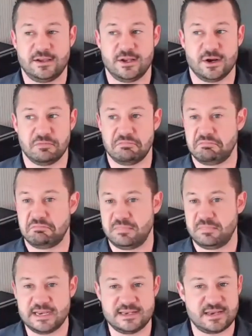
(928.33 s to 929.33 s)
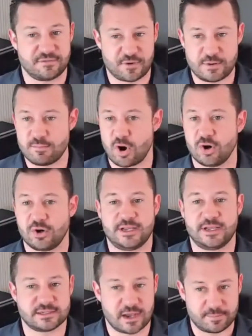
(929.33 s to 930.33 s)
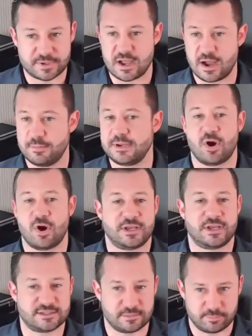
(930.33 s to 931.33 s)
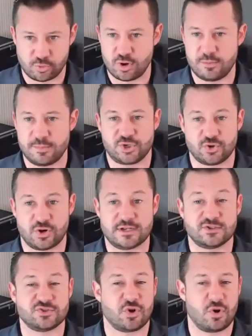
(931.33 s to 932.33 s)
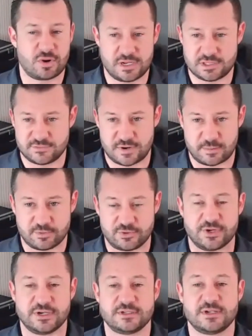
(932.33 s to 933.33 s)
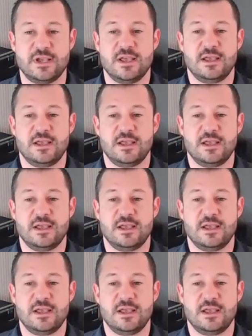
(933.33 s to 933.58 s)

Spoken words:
You know, in different markets, up and coming markets, employment trends. There's all kinds of opportunities.